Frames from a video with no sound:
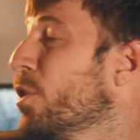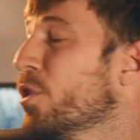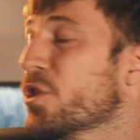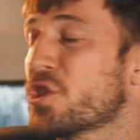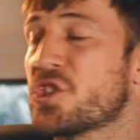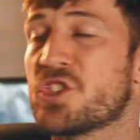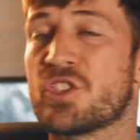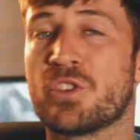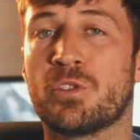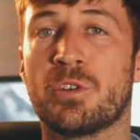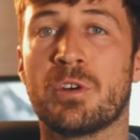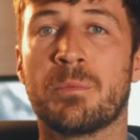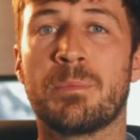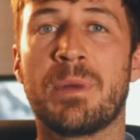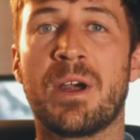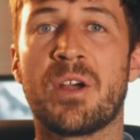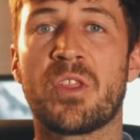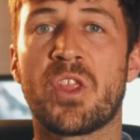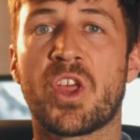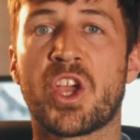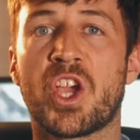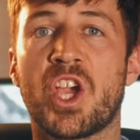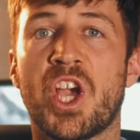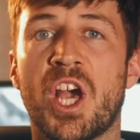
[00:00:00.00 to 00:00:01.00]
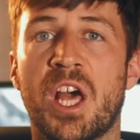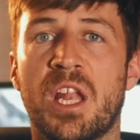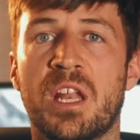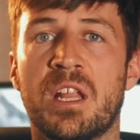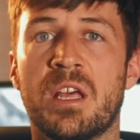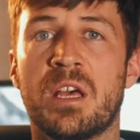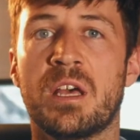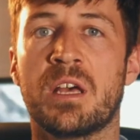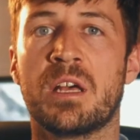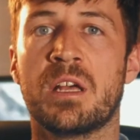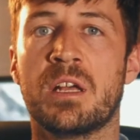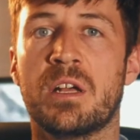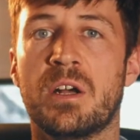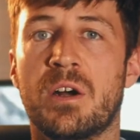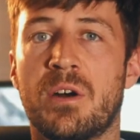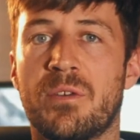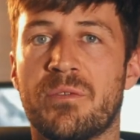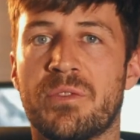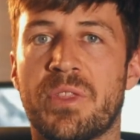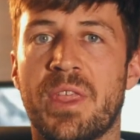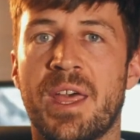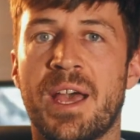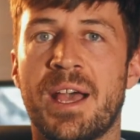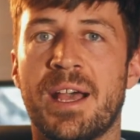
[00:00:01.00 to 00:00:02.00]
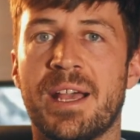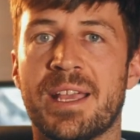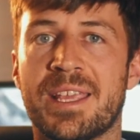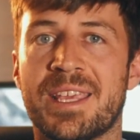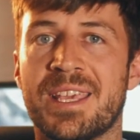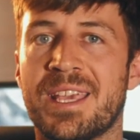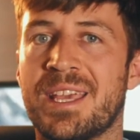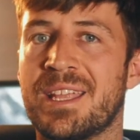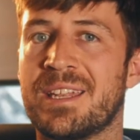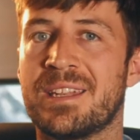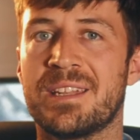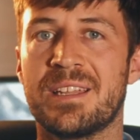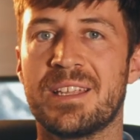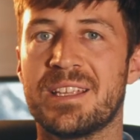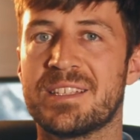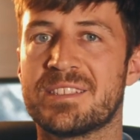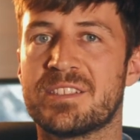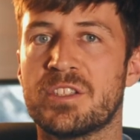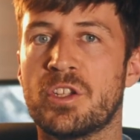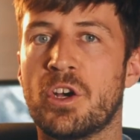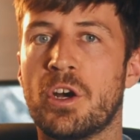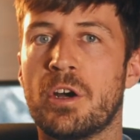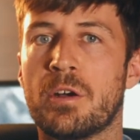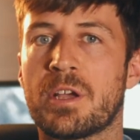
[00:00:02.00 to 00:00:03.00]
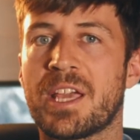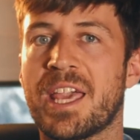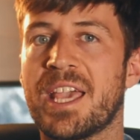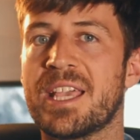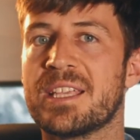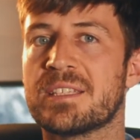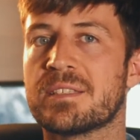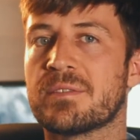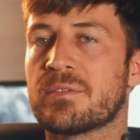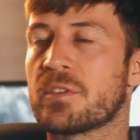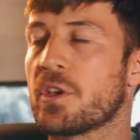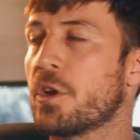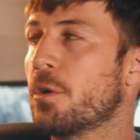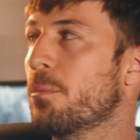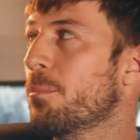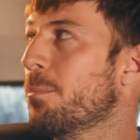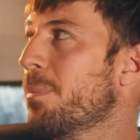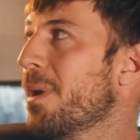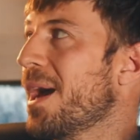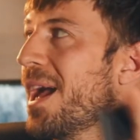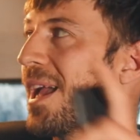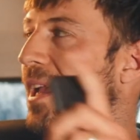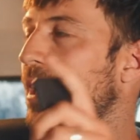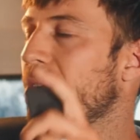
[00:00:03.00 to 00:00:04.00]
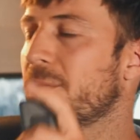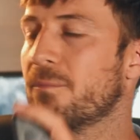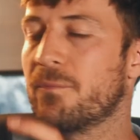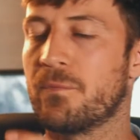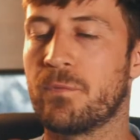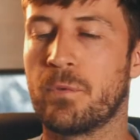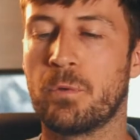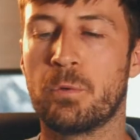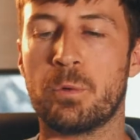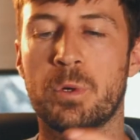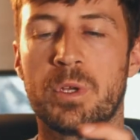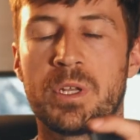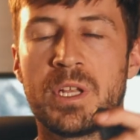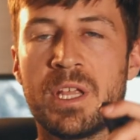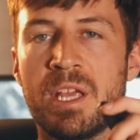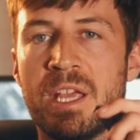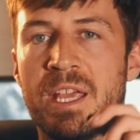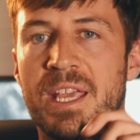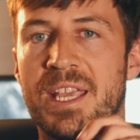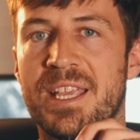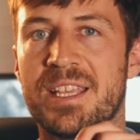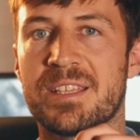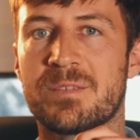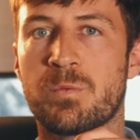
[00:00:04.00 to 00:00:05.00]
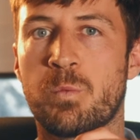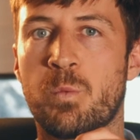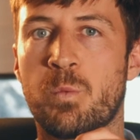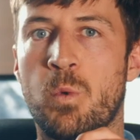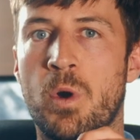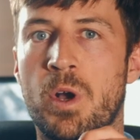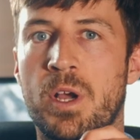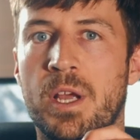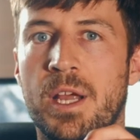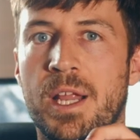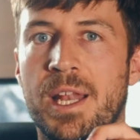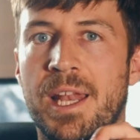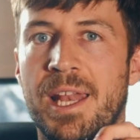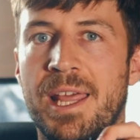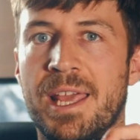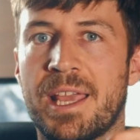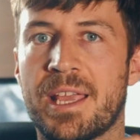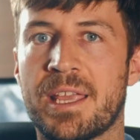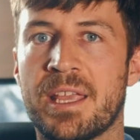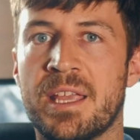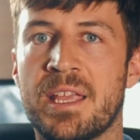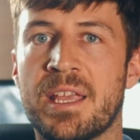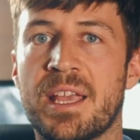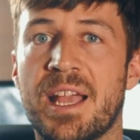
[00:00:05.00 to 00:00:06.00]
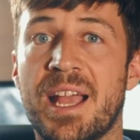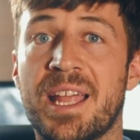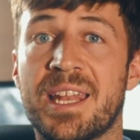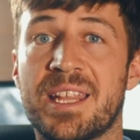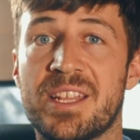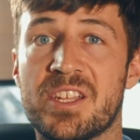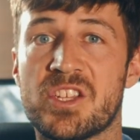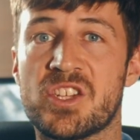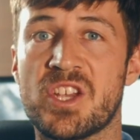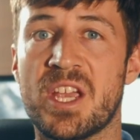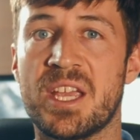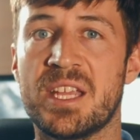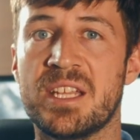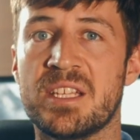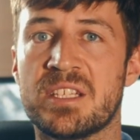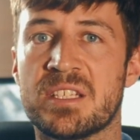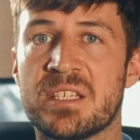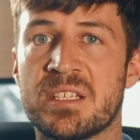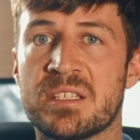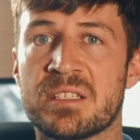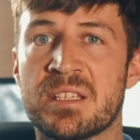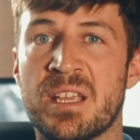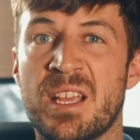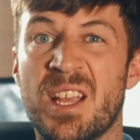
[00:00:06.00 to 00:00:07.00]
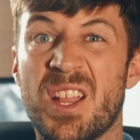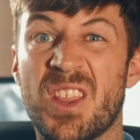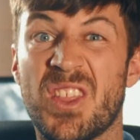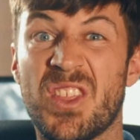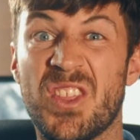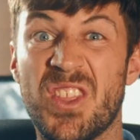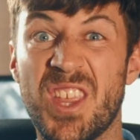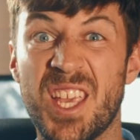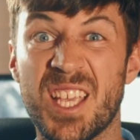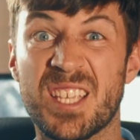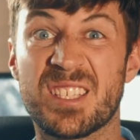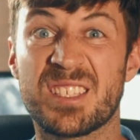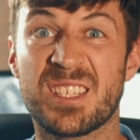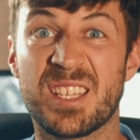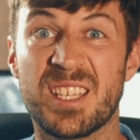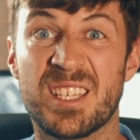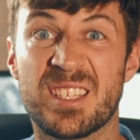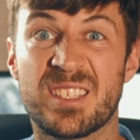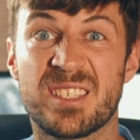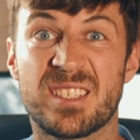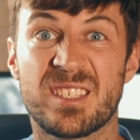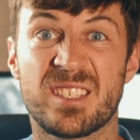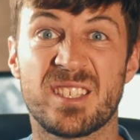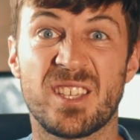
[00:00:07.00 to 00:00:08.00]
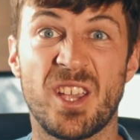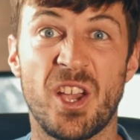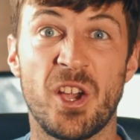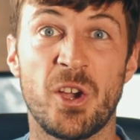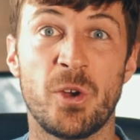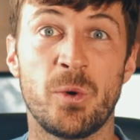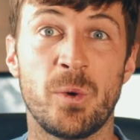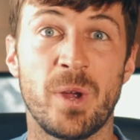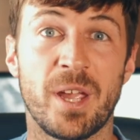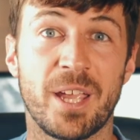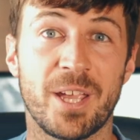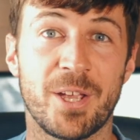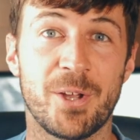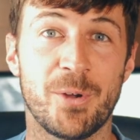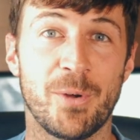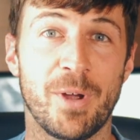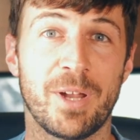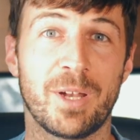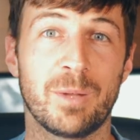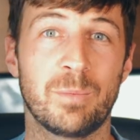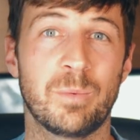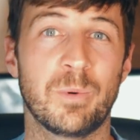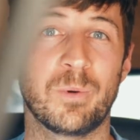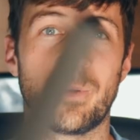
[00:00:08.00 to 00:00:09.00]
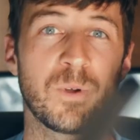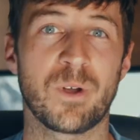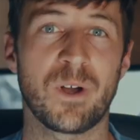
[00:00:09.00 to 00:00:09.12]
not sure about the color of that, again, it's not a case of going back and forward, it's one click and it changes. This is so incredible,